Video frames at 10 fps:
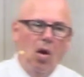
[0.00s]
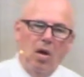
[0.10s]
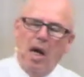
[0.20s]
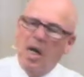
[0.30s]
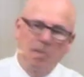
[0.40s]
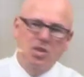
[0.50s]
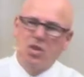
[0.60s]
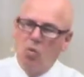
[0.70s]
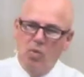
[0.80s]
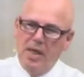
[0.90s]
I'm so
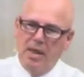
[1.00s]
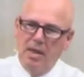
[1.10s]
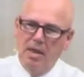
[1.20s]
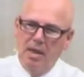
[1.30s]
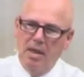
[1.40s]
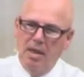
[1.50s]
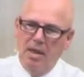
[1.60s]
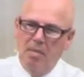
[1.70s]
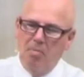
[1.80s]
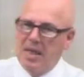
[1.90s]
weak,
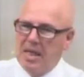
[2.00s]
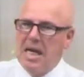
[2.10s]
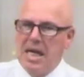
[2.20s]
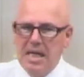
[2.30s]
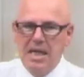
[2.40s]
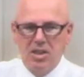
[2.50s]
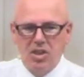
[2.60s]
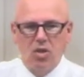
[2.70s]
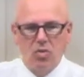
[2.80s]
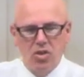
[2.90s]
but He is
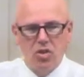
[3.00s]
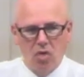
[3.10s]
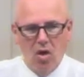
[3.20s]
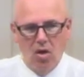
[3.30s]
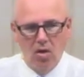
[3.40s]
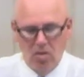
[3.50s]
so strong.